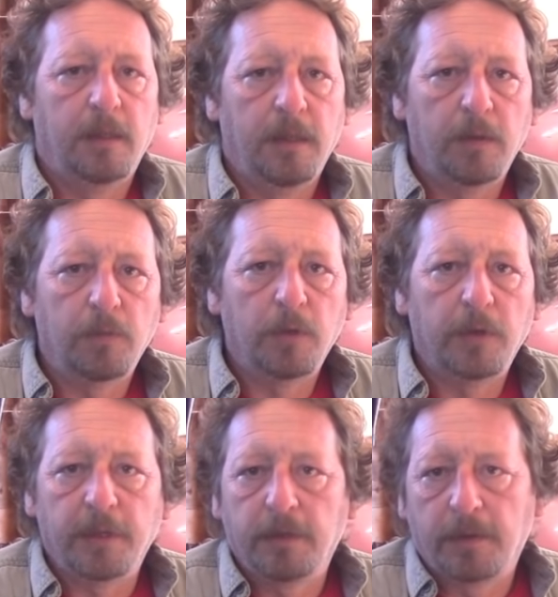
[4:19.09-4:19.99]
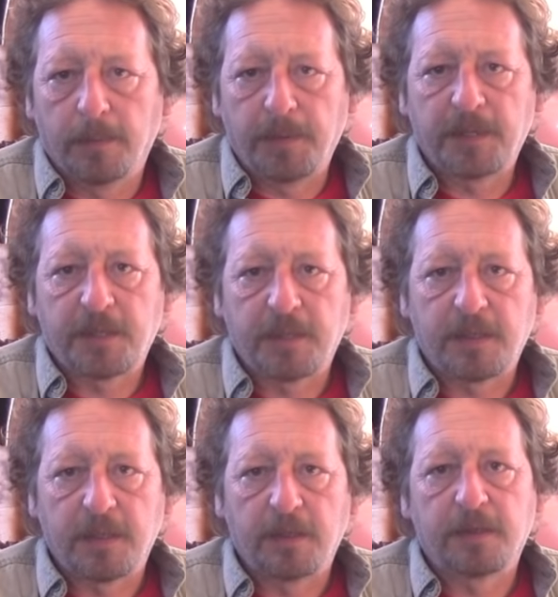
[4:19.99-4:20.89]
it ruined the piston
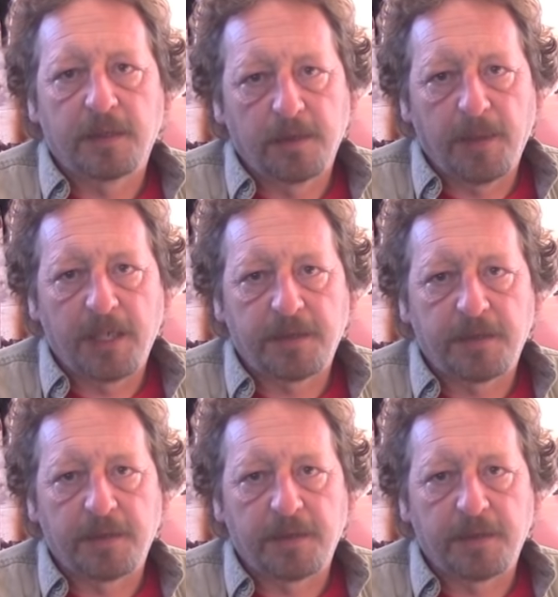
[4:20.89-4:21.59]
seals in the master